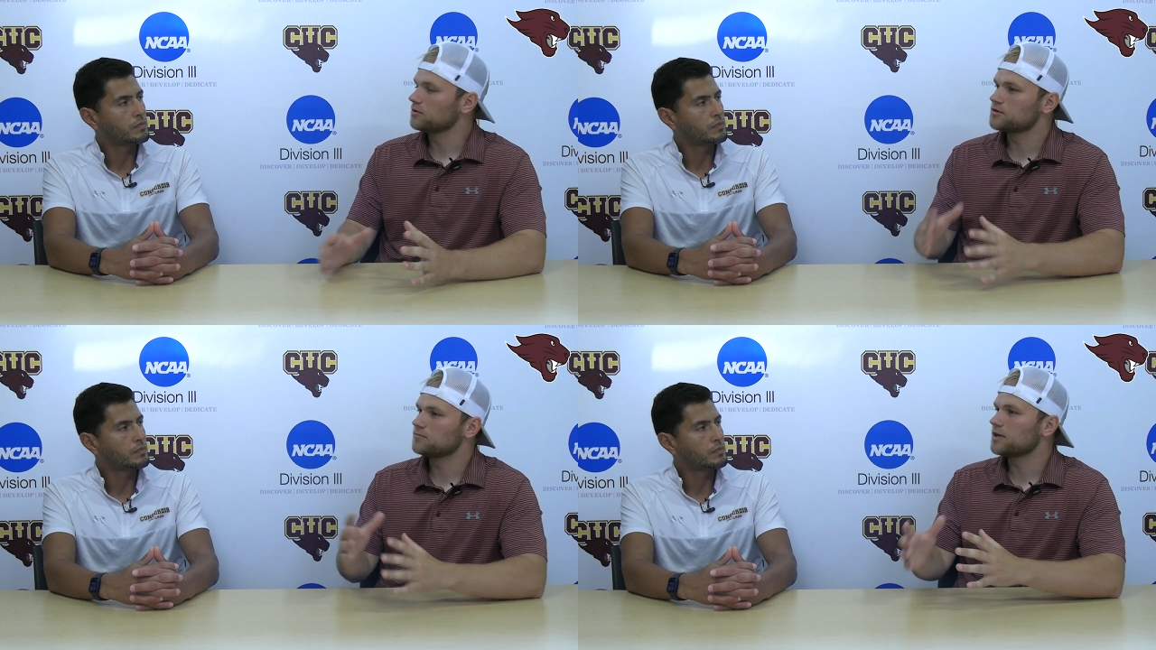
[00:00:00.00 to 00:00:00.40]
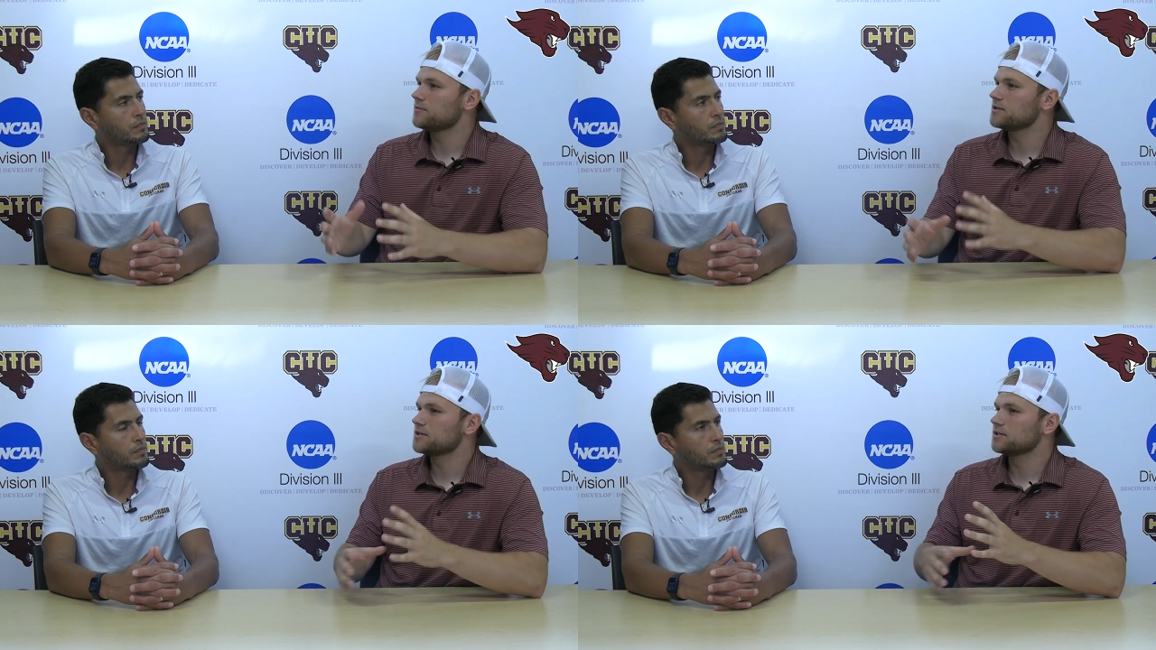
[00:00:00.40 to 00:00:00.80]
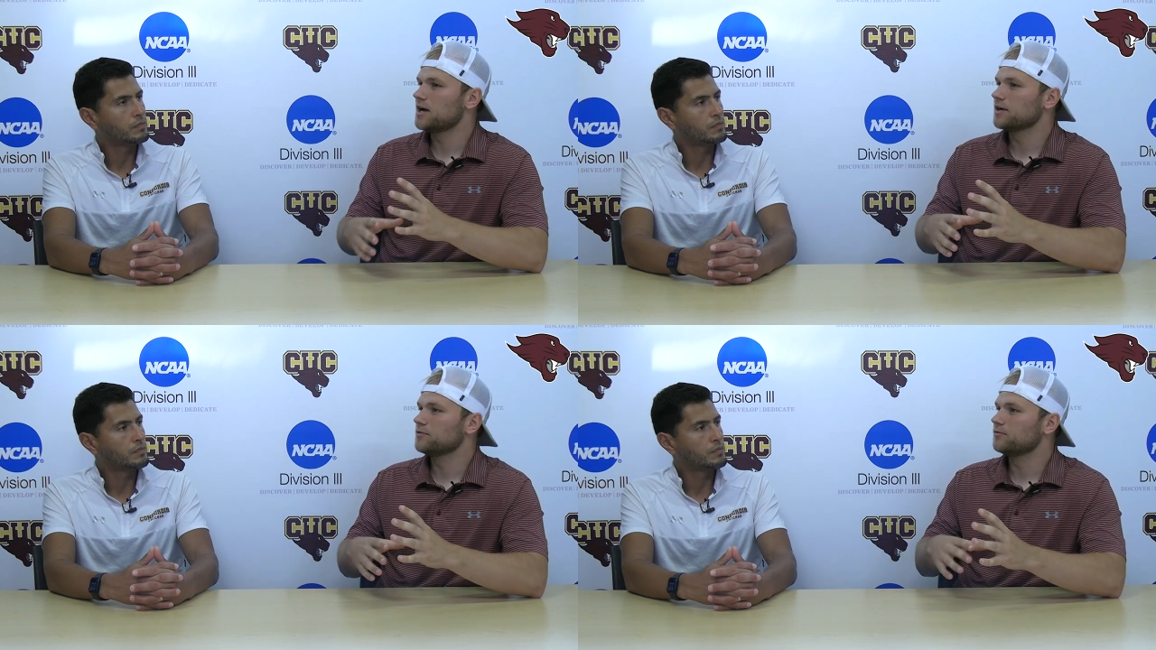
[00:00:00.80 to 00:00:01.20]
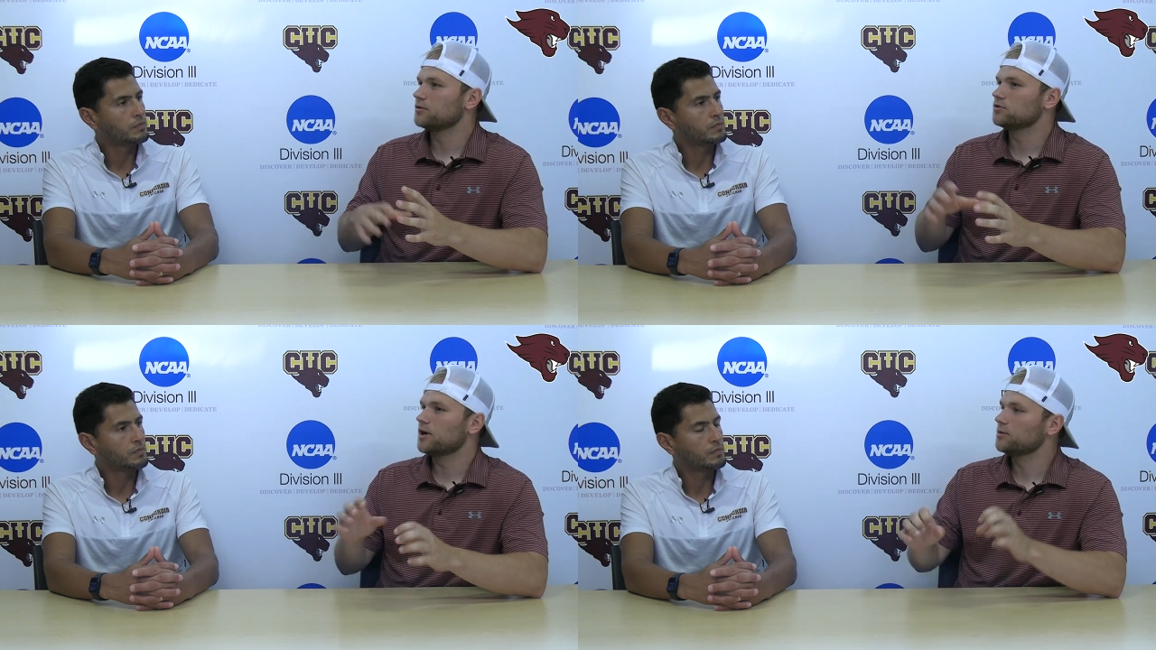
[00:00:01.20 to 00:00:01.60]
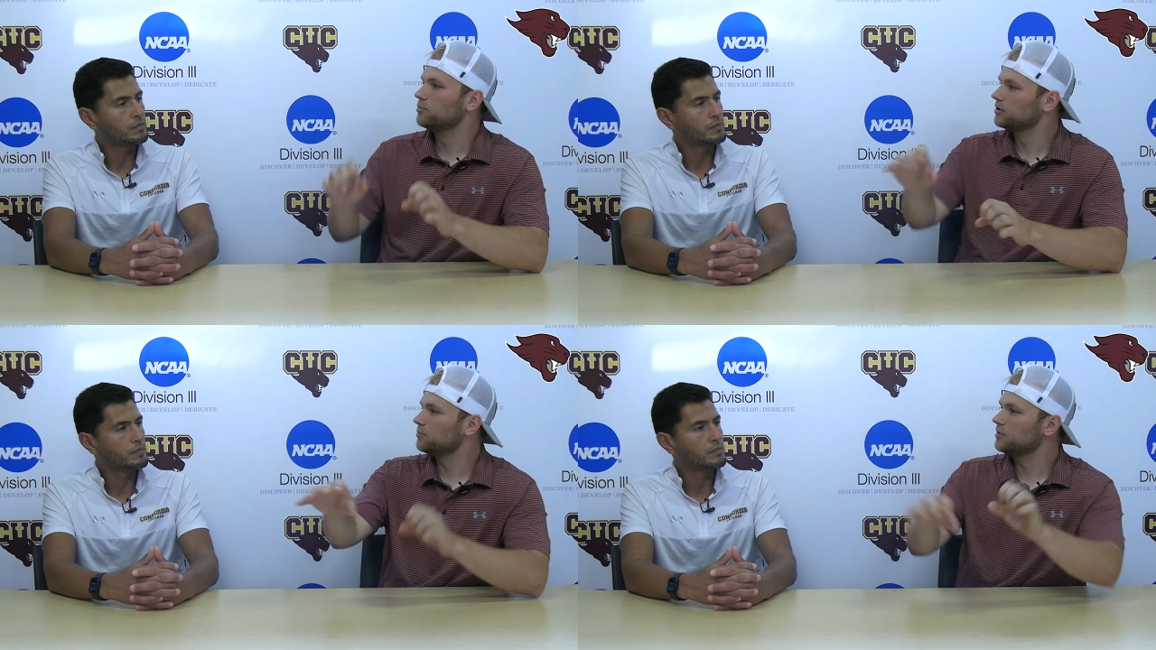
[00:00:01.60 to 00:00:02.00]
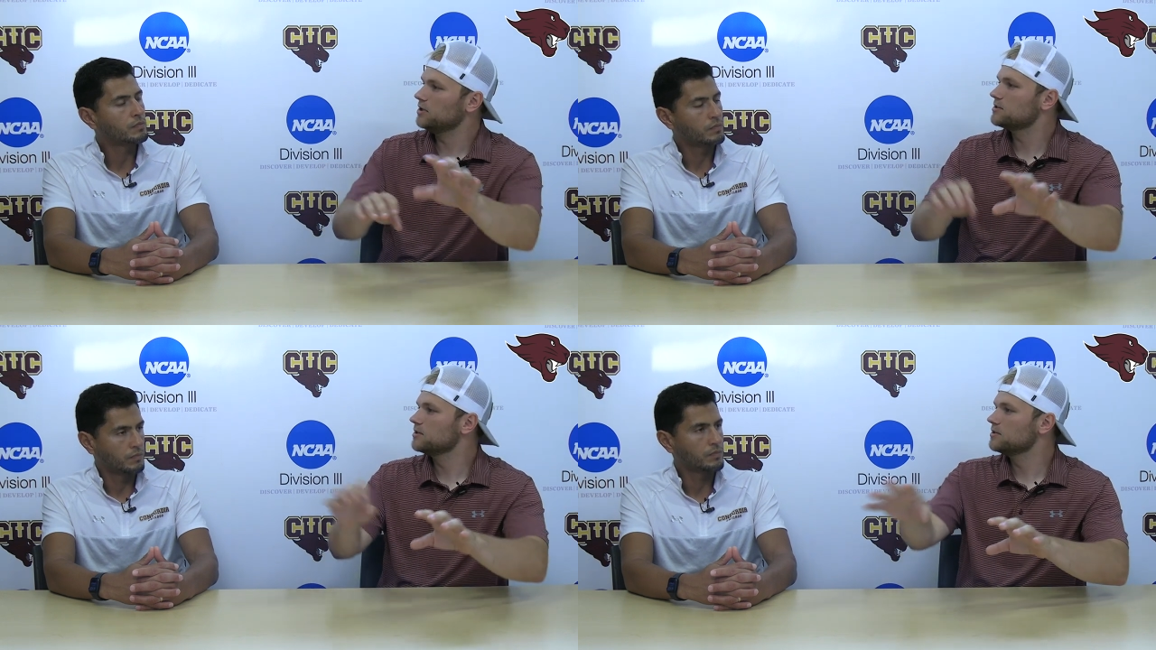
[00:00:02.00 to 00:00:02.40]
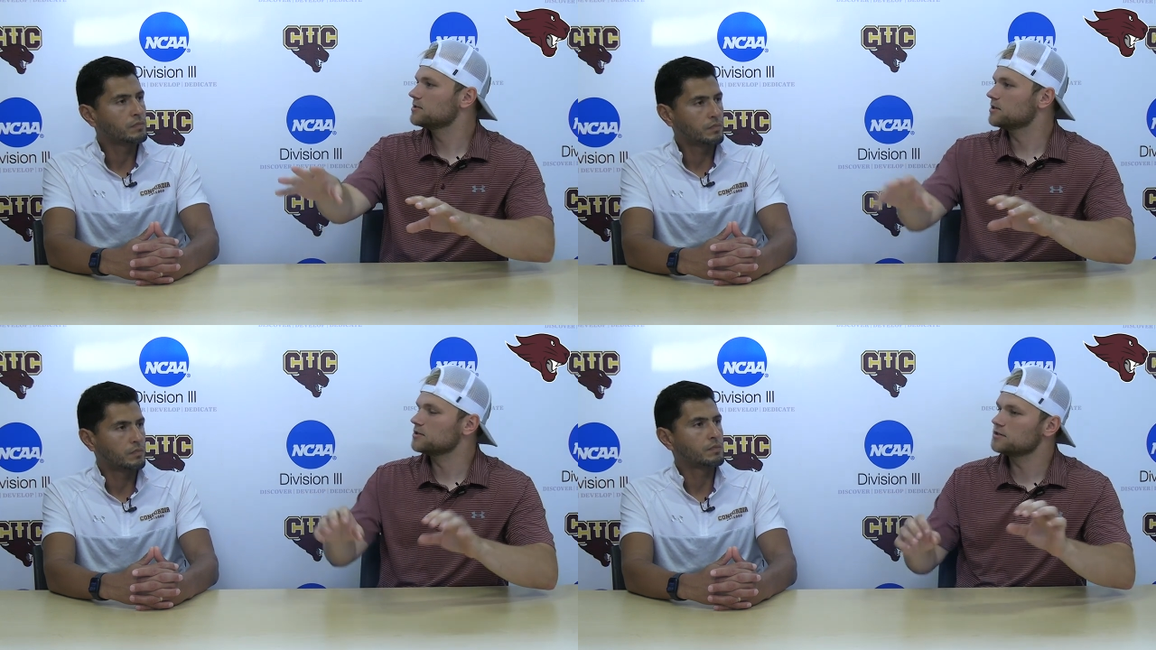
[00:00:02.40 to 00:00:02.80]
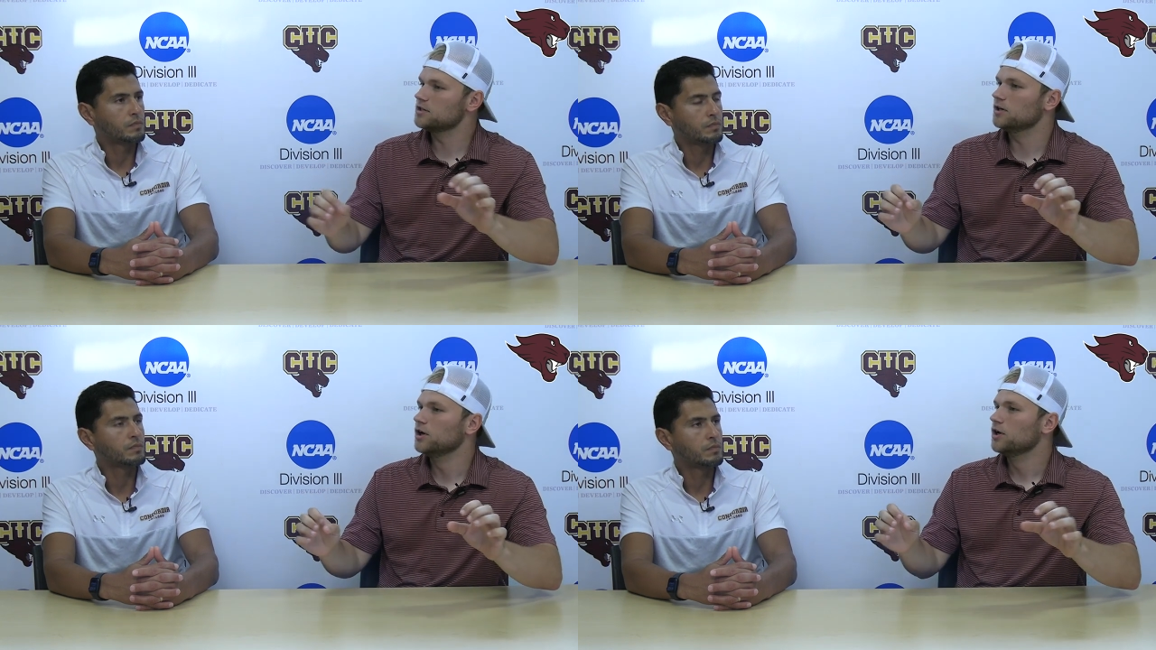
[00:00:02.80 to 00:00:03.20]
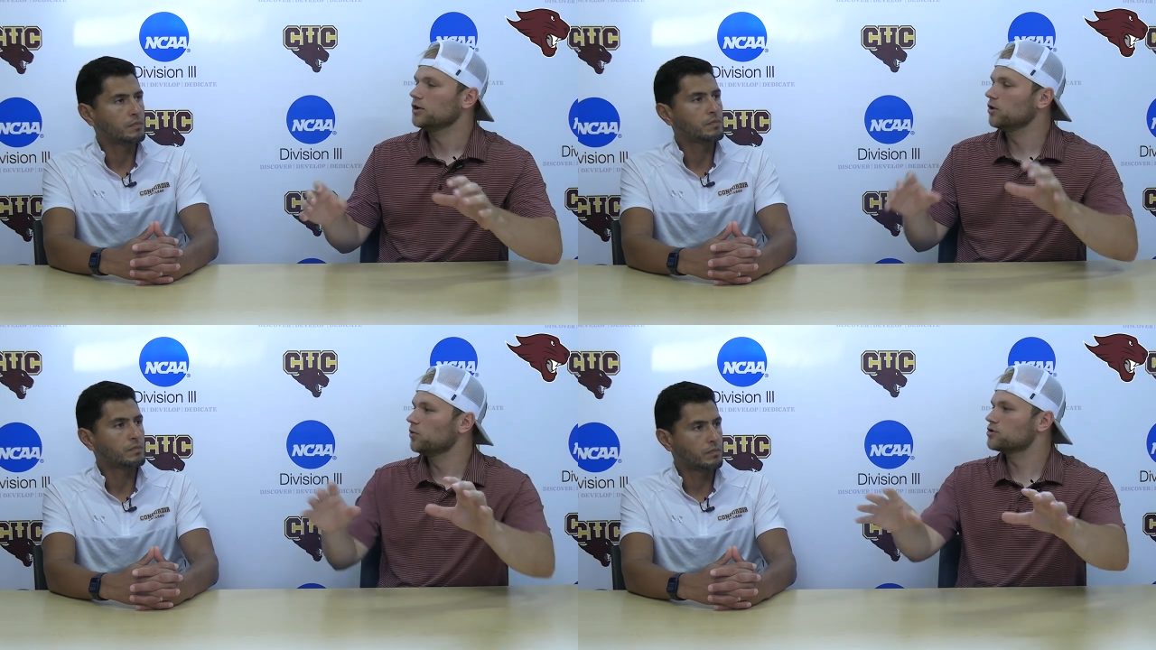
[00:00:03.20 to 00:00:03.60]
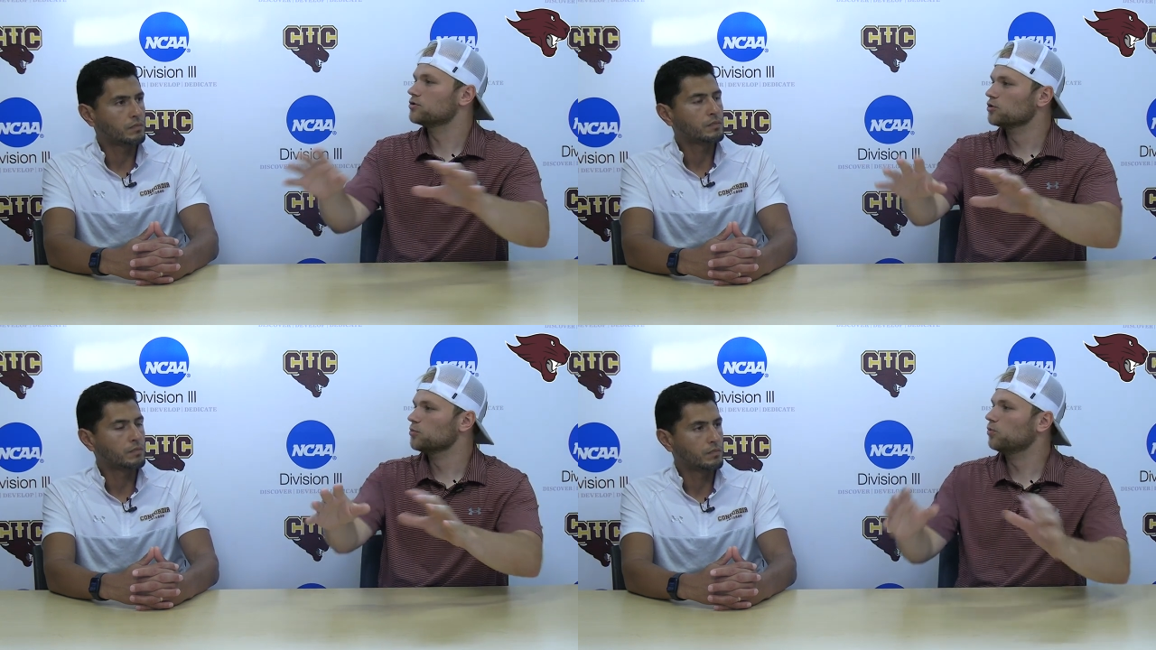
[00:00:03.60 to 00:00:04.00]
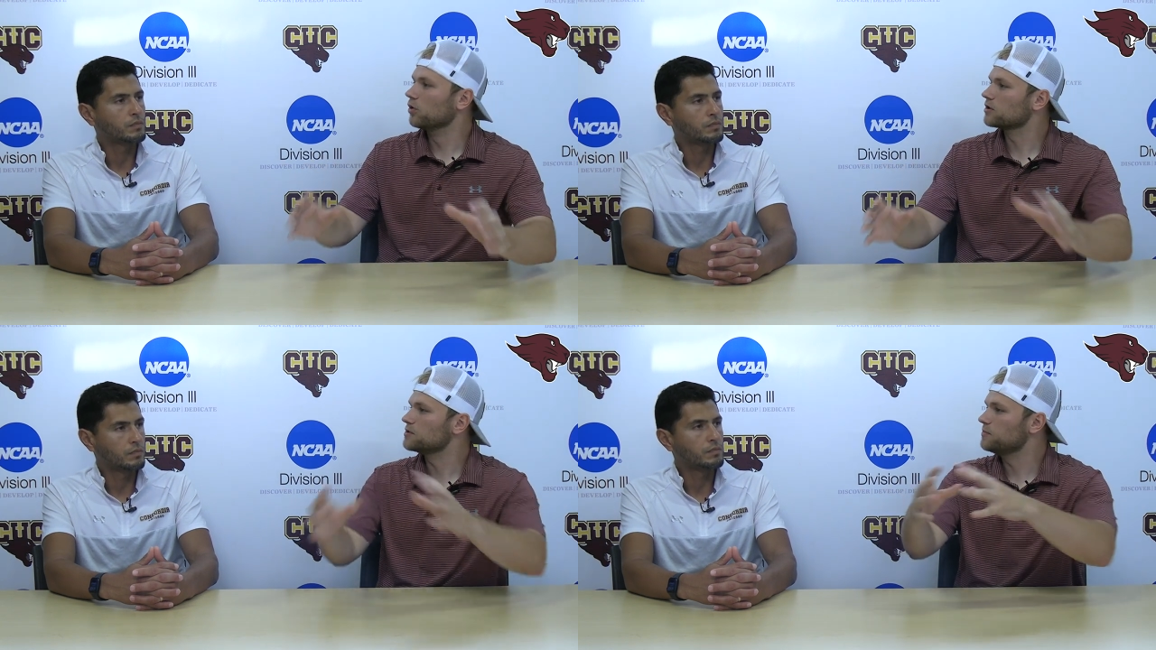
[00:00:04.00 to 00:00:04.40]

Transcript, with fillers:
Speaker 1: You know, sometimes that's a lot of trying to put the pieces and see you know which group works